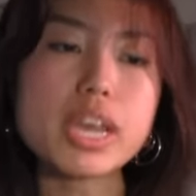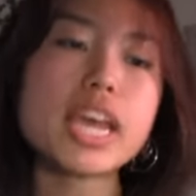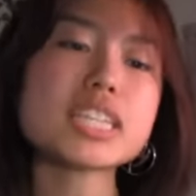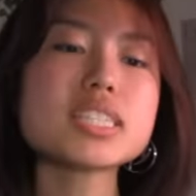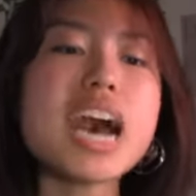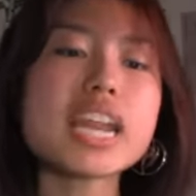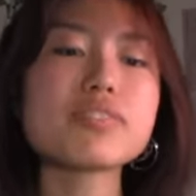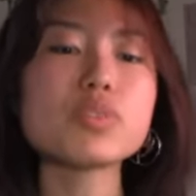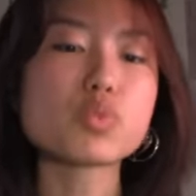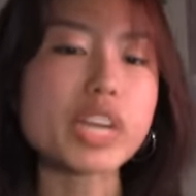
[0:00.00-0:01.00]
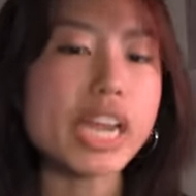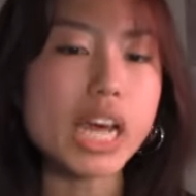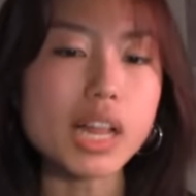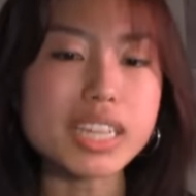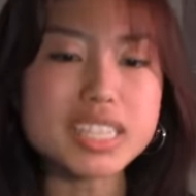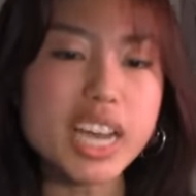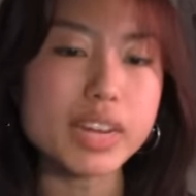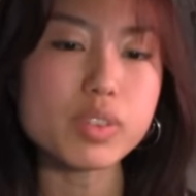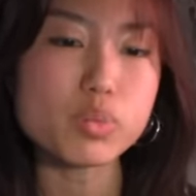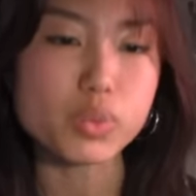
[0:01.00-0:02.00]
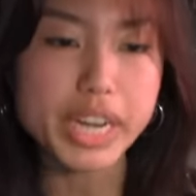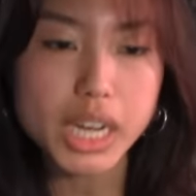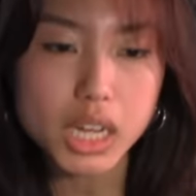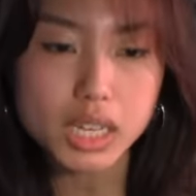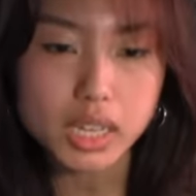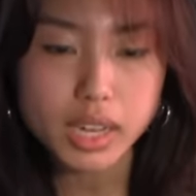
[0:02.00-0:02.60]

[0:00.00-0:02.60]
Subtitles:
It's not even real. It's not even real.